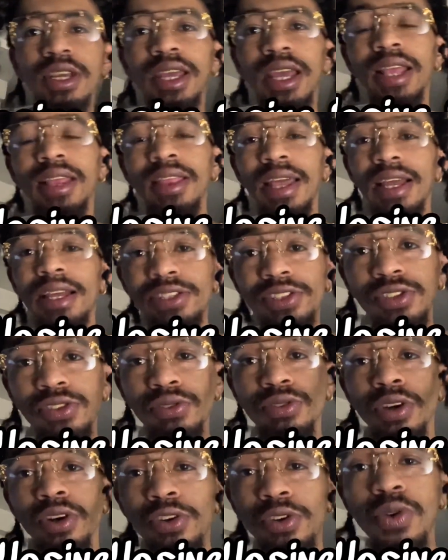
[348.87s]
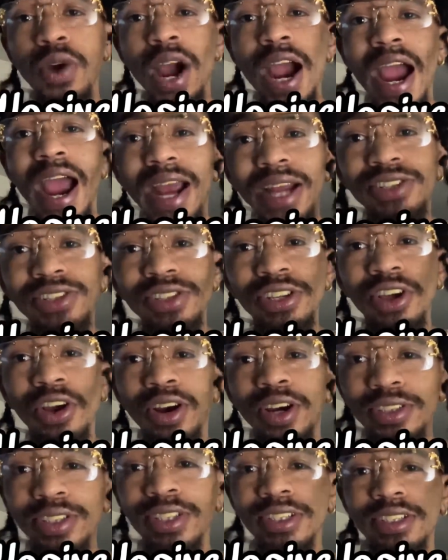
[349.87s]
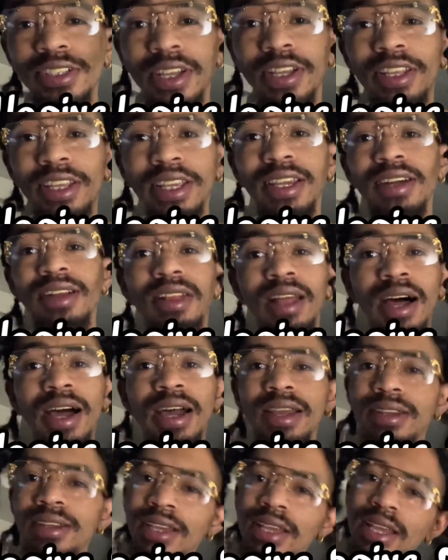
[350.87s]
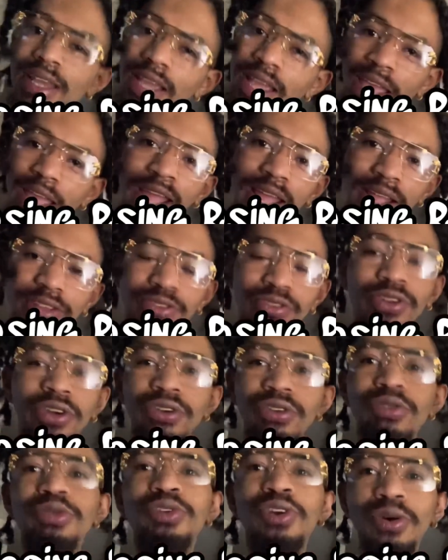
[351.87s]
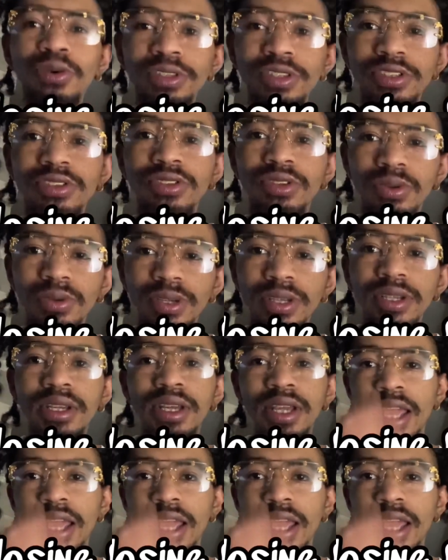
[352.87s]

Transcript: unless, you know, you are actually artistically inclined and, you know what you're doing.